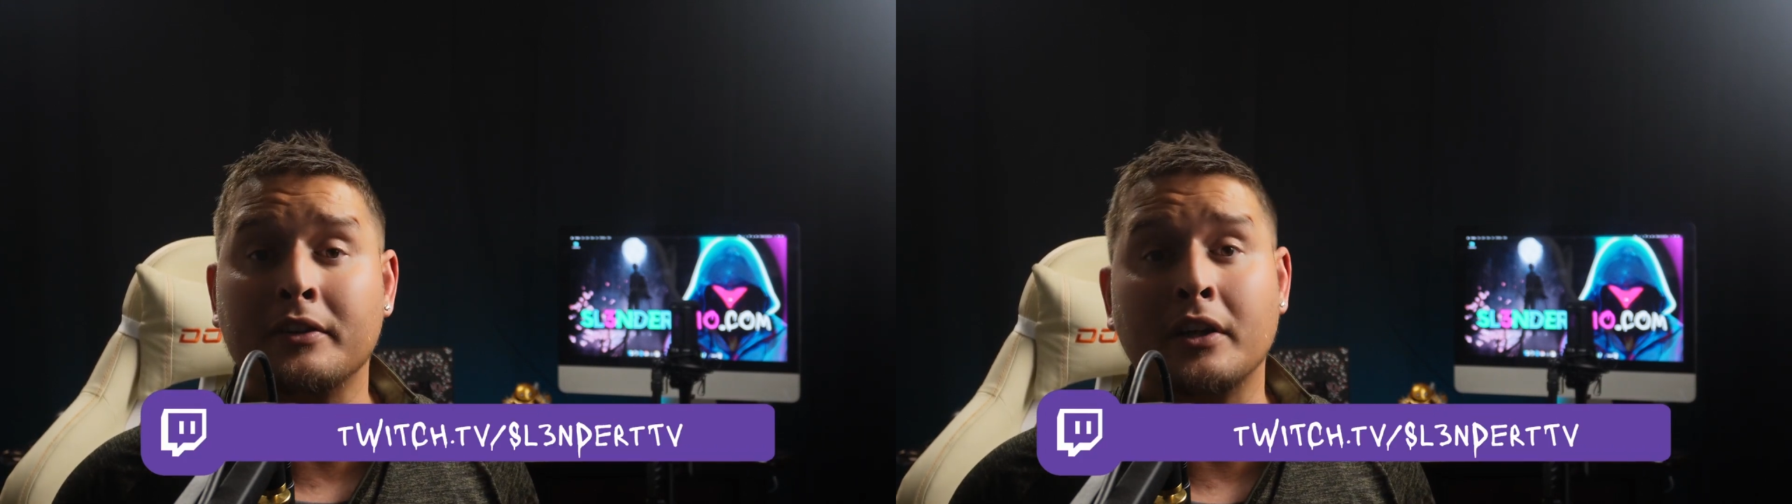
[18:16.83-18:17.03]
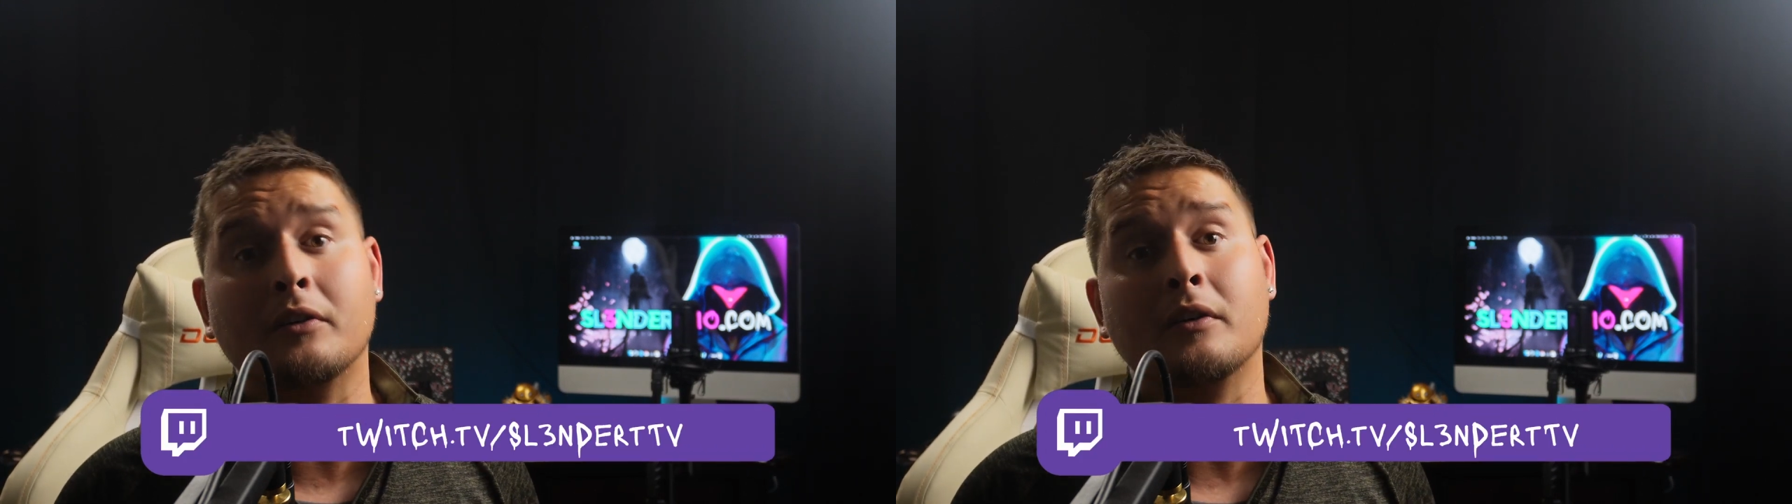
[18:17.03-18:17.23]

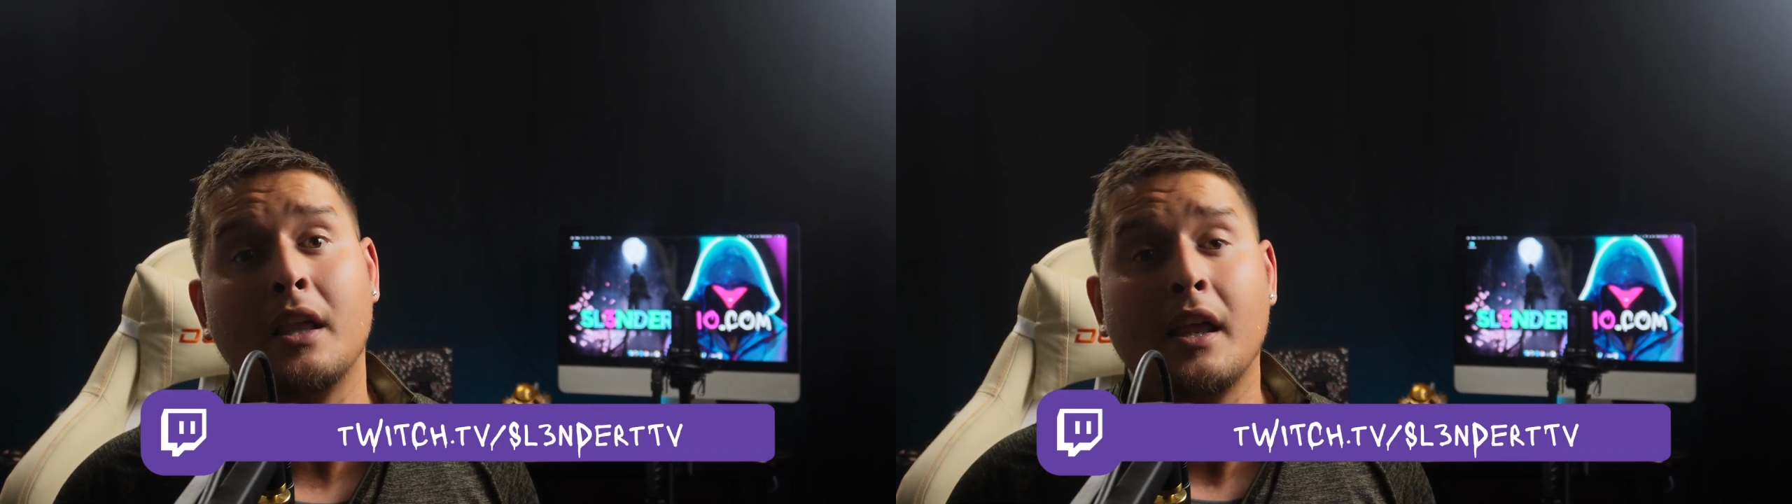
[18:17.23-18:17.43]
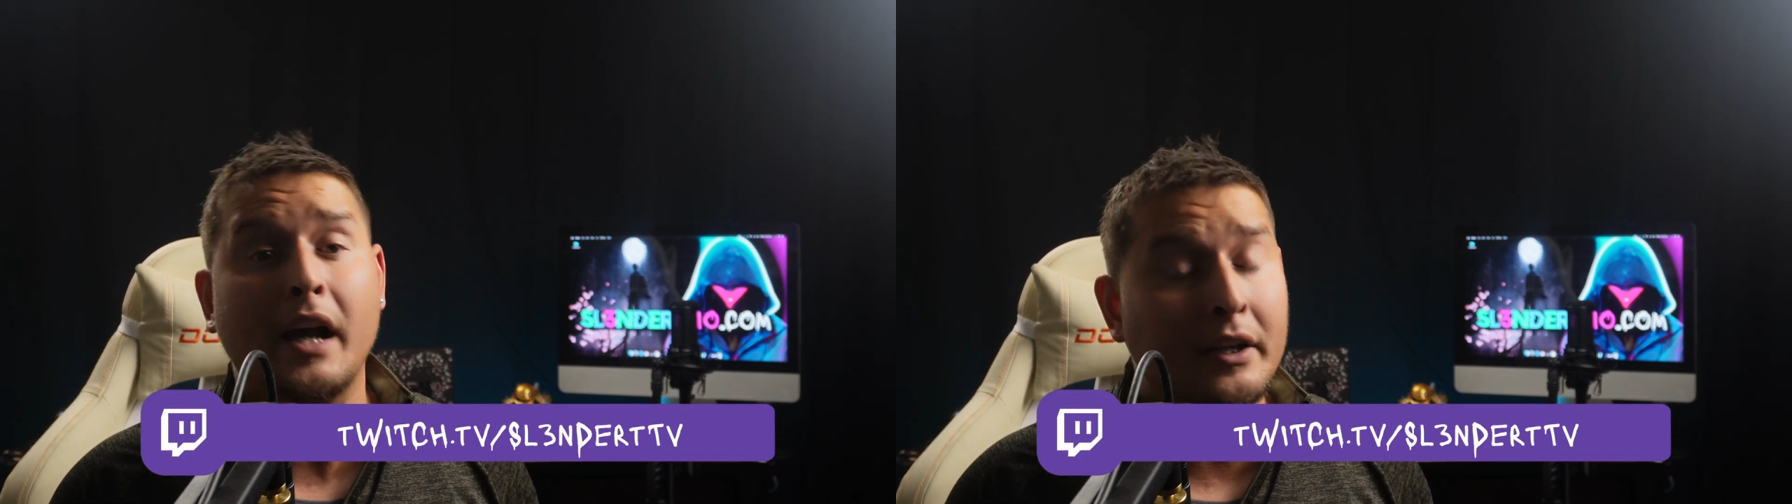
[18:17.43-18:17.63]
know.
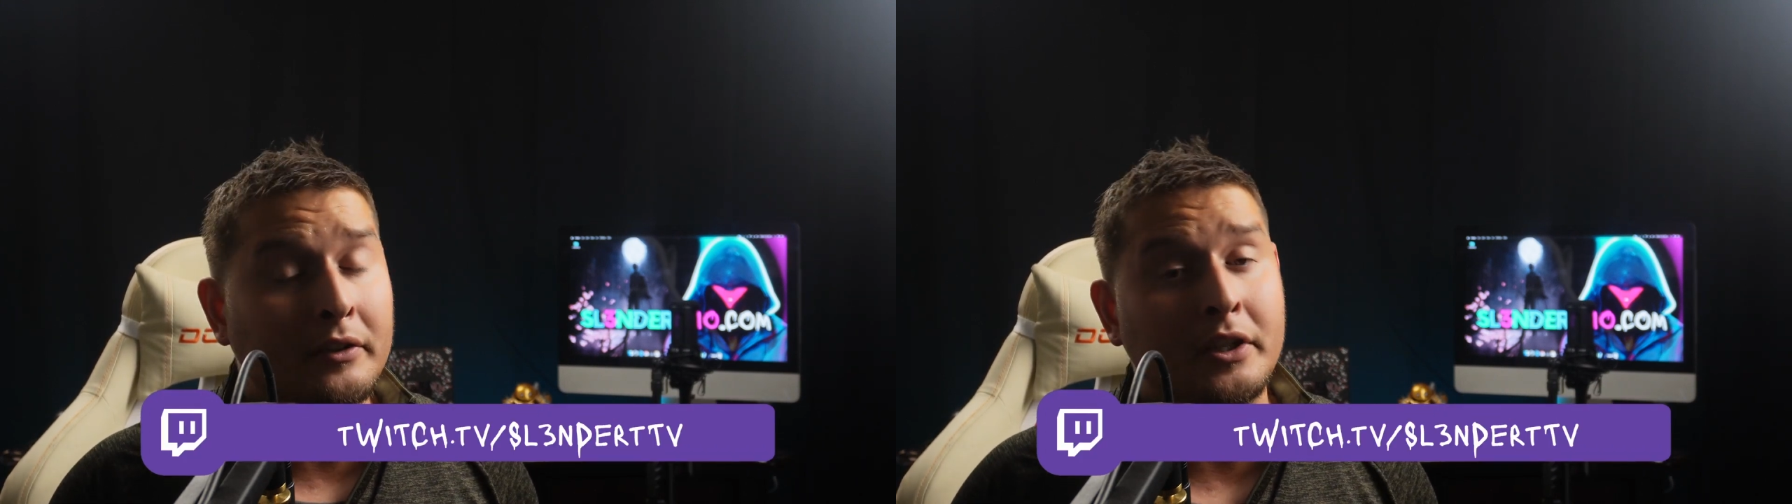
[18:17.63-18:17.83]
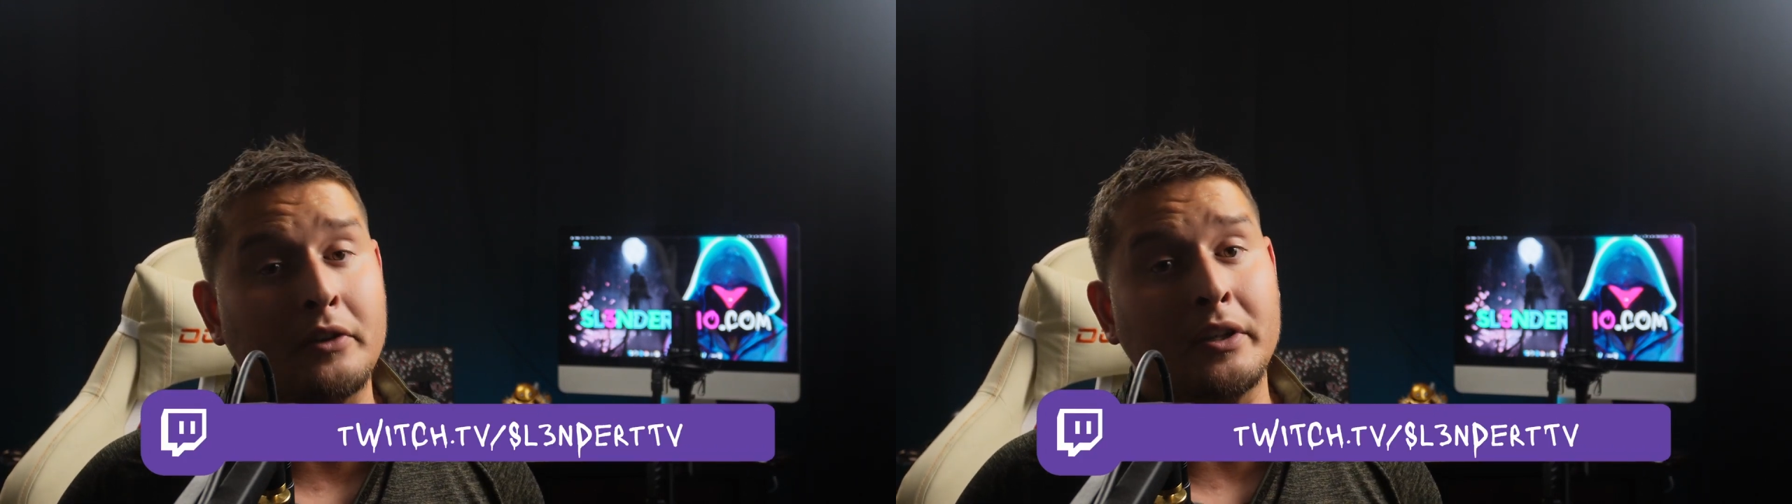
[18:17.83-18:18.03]
I
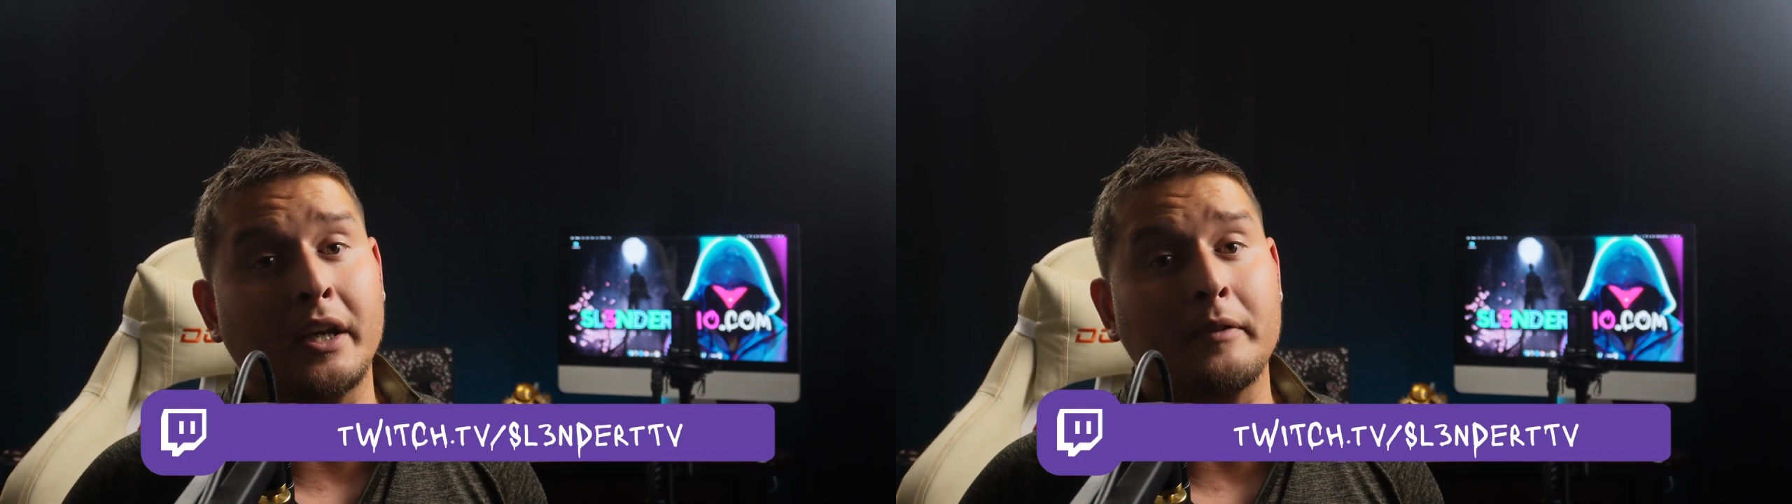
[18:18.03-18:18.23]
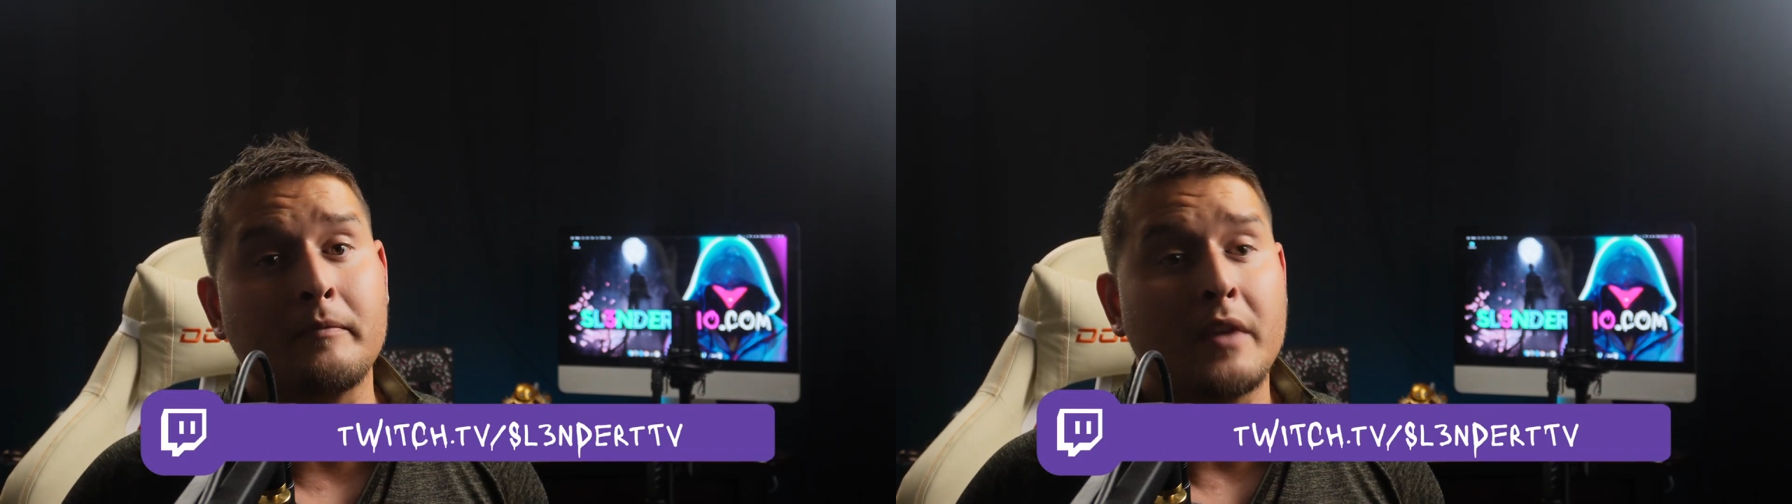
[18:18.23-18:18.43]
don't know yet yet.